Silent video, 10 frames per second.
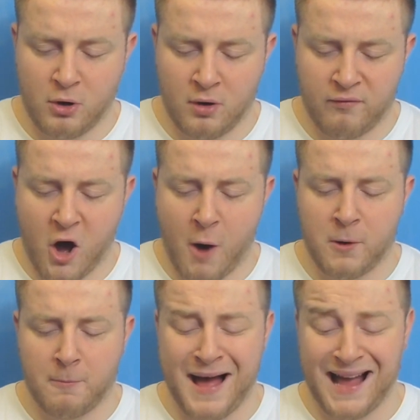of
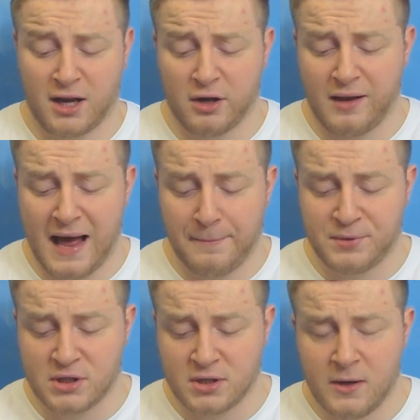upper back
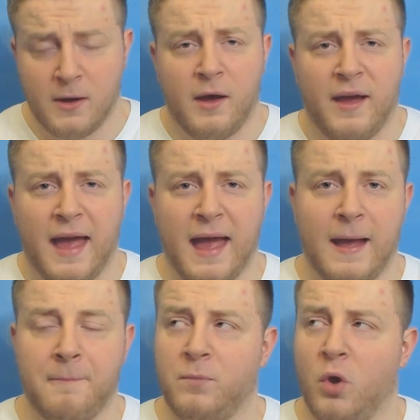collapse
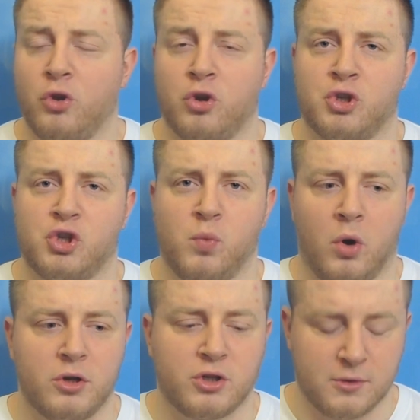on your
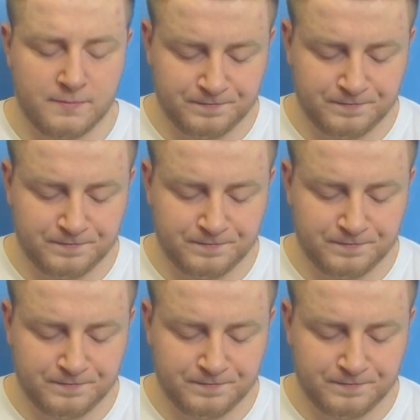squats